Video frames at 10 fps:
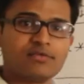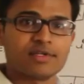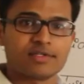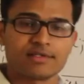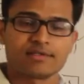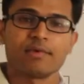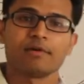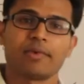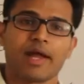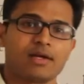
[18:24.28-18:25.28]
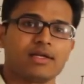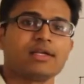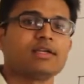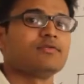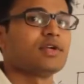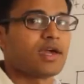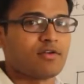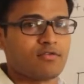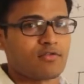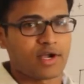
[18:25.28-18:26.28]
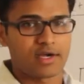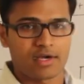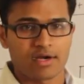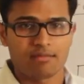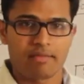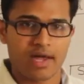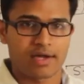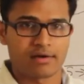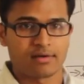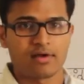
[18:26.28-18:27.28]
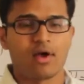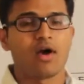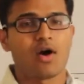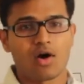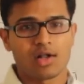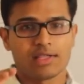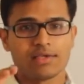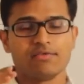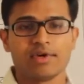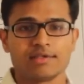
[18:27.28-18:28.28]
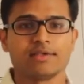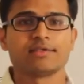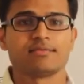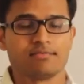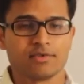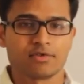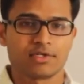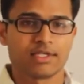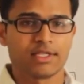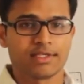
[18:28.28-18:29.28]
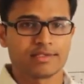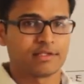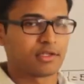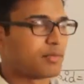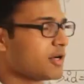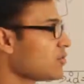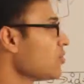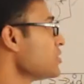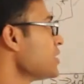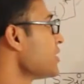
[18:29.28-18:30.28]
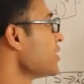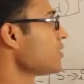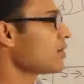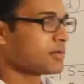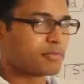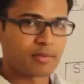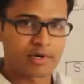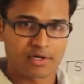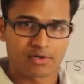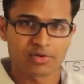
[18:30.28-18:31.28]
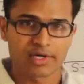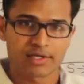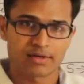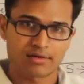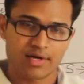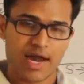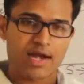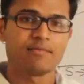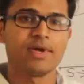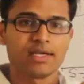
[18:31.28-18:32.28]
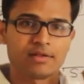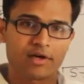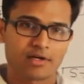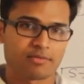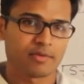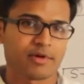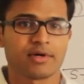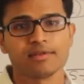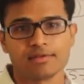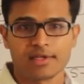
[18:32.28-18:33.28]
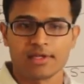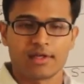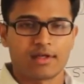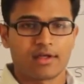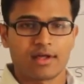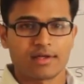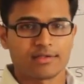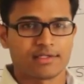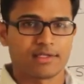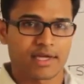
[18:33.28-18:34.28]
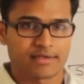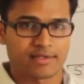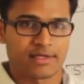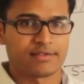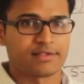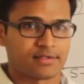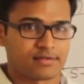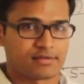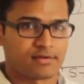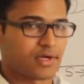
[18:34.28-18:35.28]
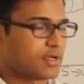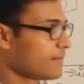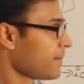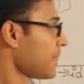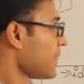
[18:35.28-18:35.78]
the phases, but practically we have front end and back end. All the phases till this intermediate code generator are implemented together, and mainly they are implemented in syntax analyzer. Okay.